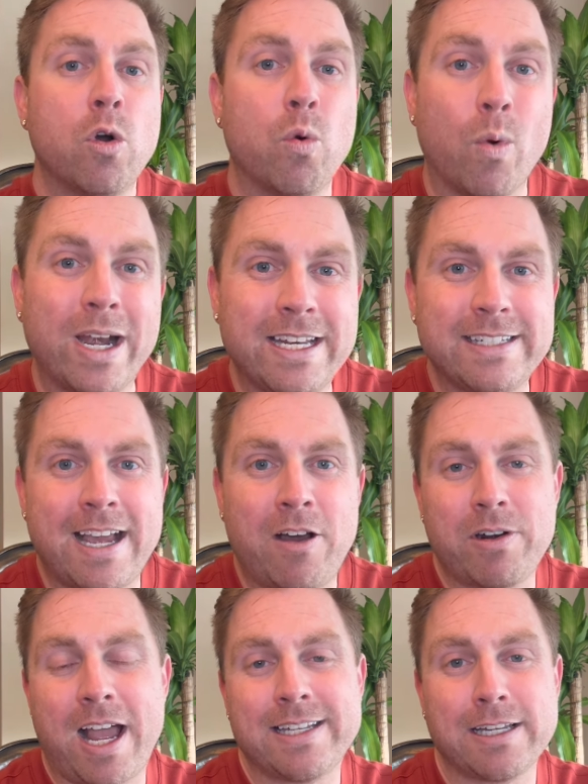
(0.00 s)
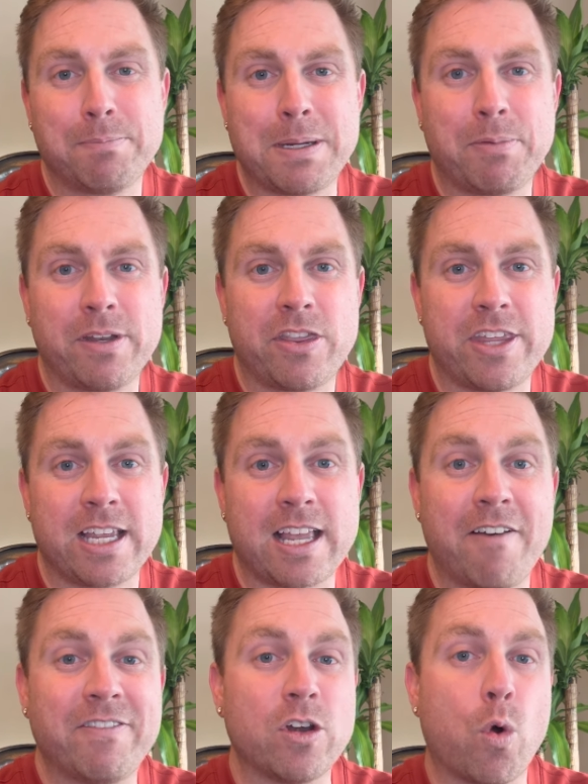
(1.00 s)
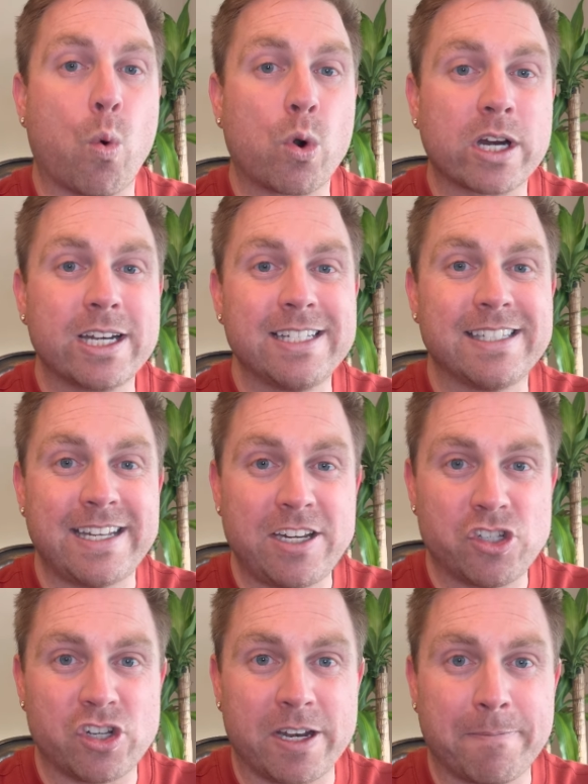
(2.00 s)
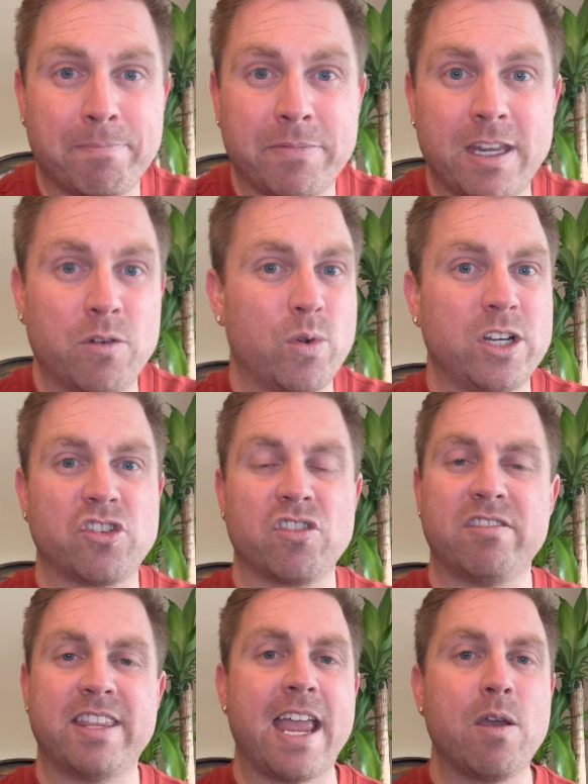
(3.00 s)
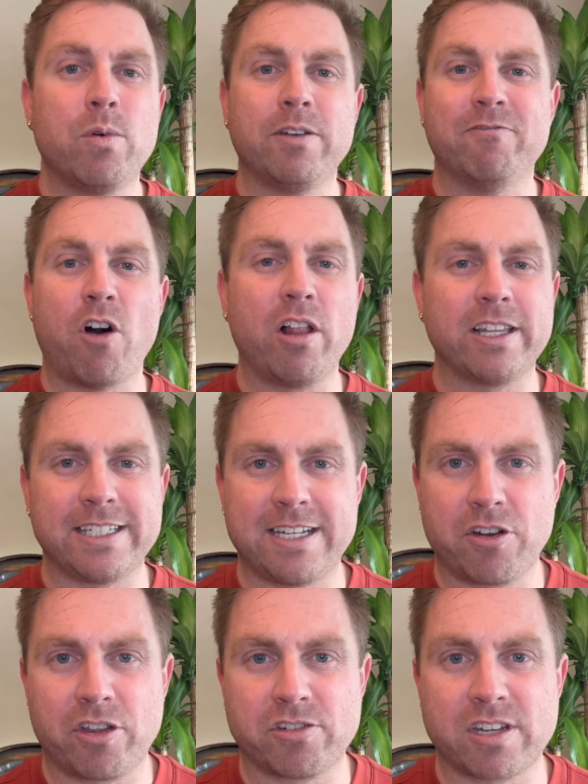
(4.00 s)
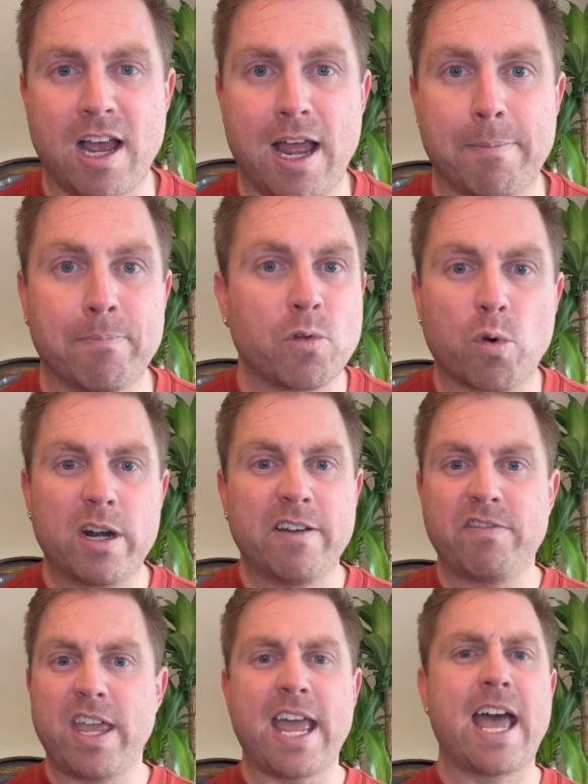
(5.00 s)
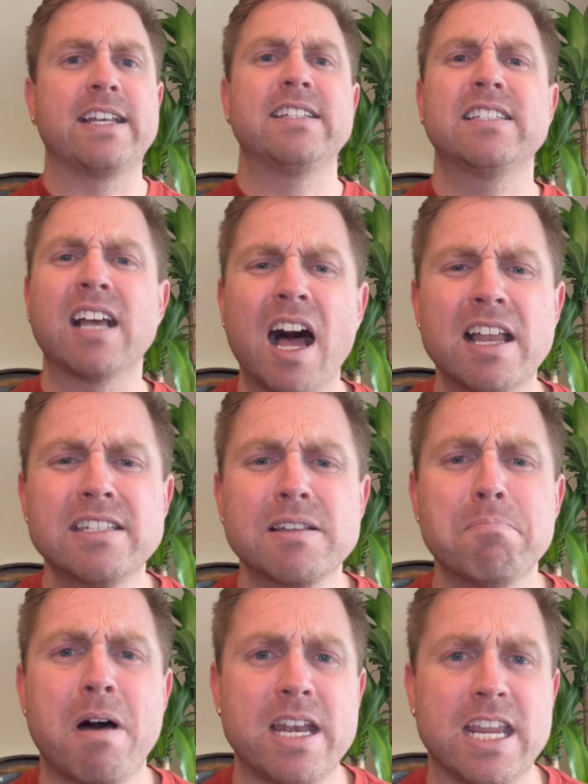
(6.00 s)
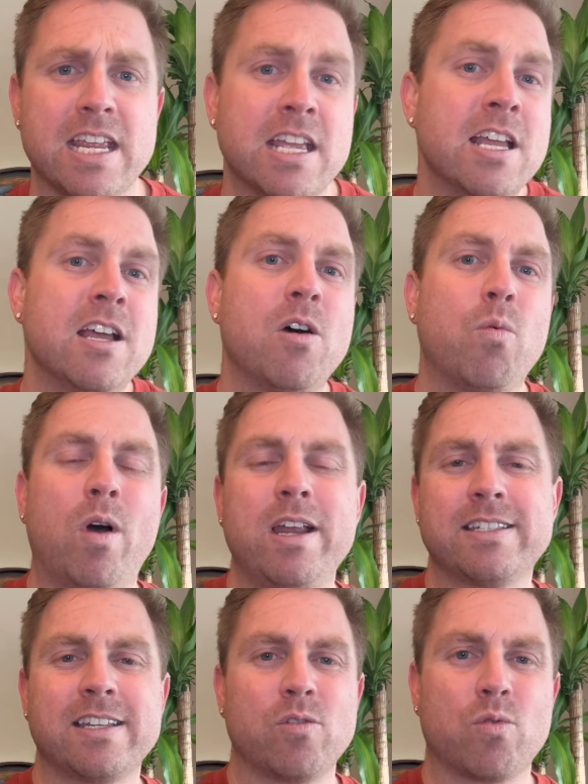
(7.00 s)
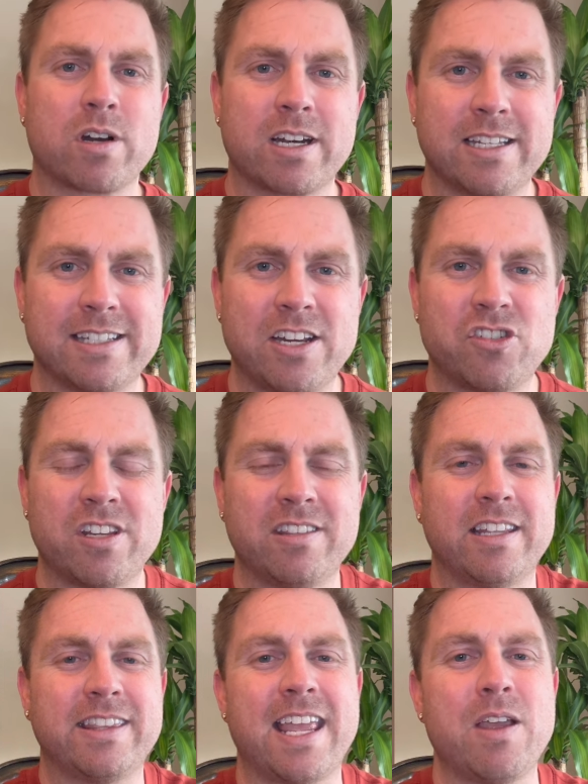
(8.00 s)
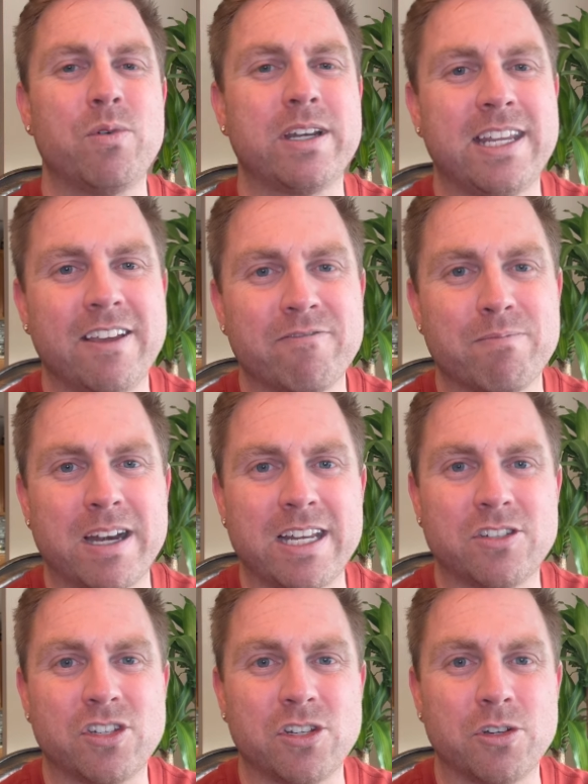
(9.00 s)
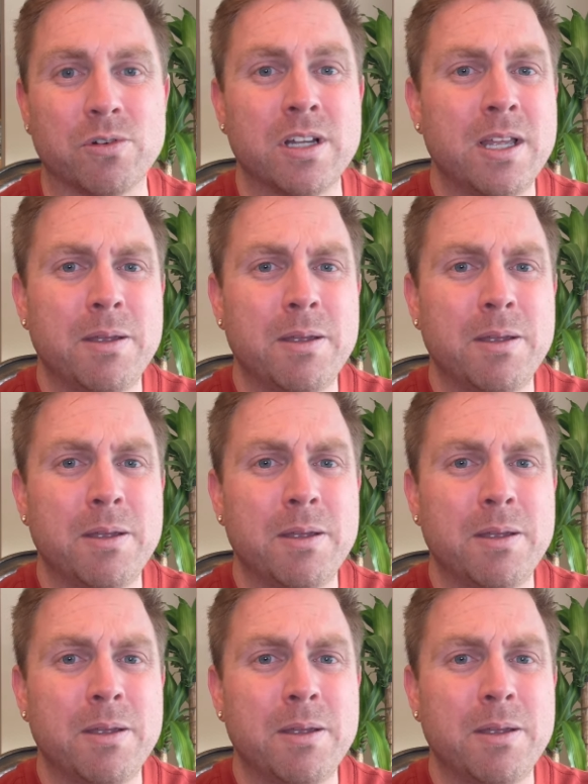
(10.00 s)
When in doubt, I tell people to think of an organization in which they would volunteer their time. Or if they had tons of money, what is an organization that they would give money to?